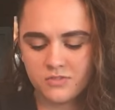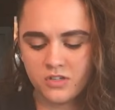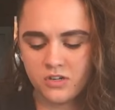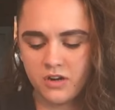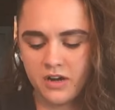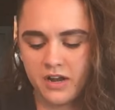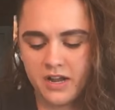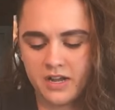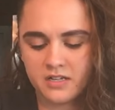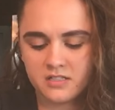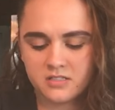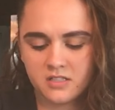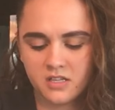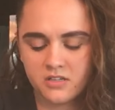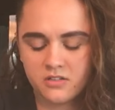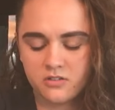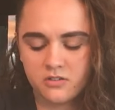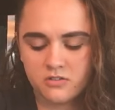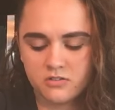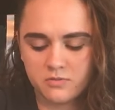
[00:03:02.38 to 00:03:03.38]
Your eggs
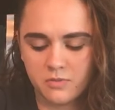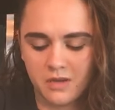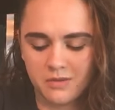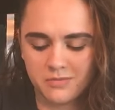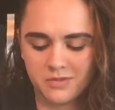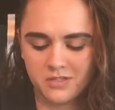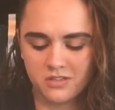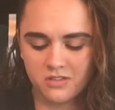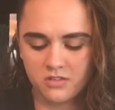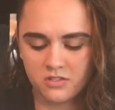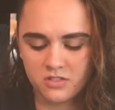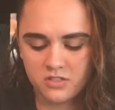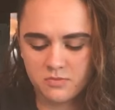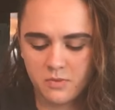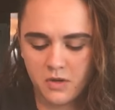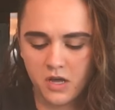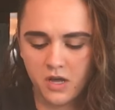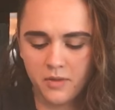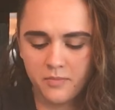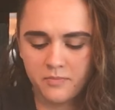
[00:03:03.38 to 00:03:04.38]
that you use might be a little
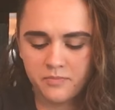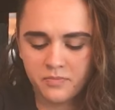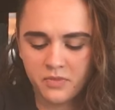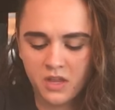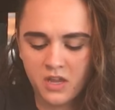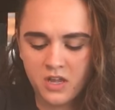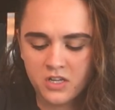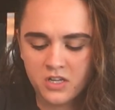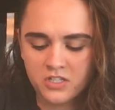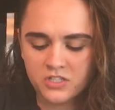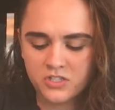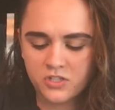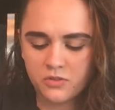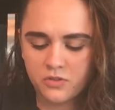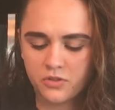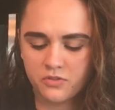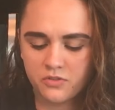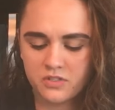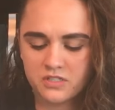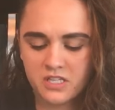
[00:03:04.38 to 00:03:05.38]
small. 2
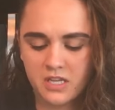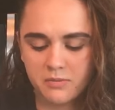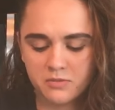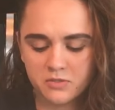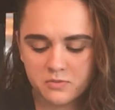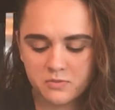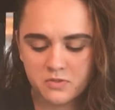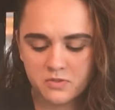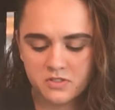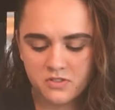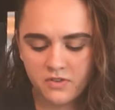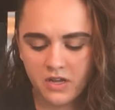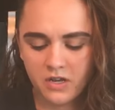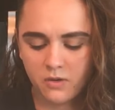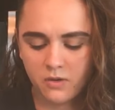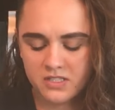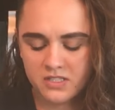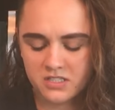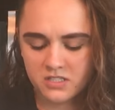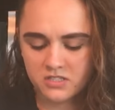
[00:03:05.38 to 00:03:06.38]
to 3 tablespoons of egg
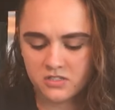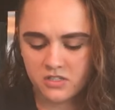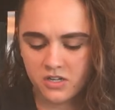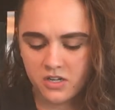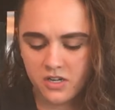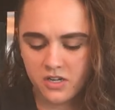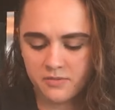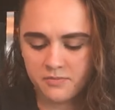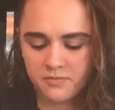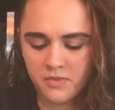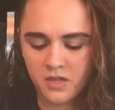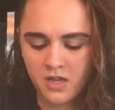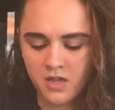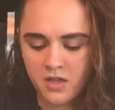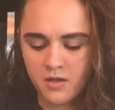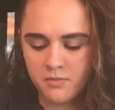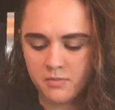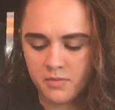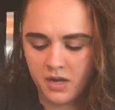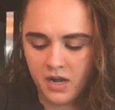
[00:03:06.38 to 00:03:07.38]
whites is good,
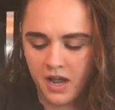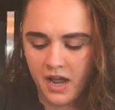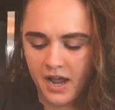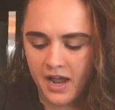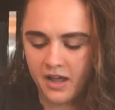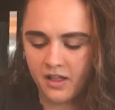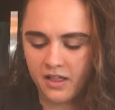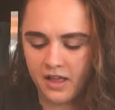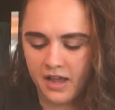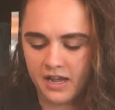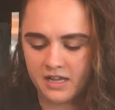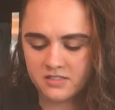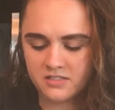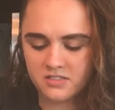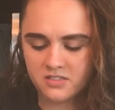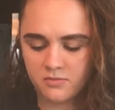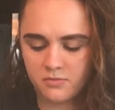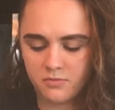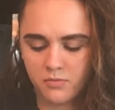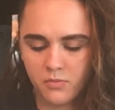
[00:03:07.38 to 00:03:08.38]
but I'll add
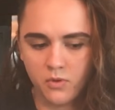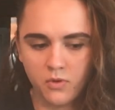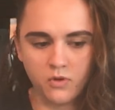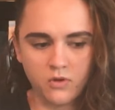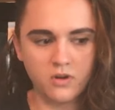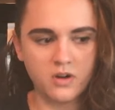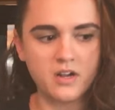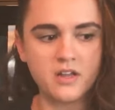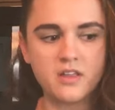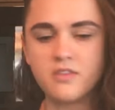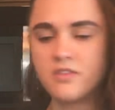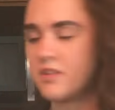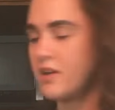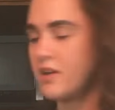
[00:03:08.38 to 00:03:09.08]
some more in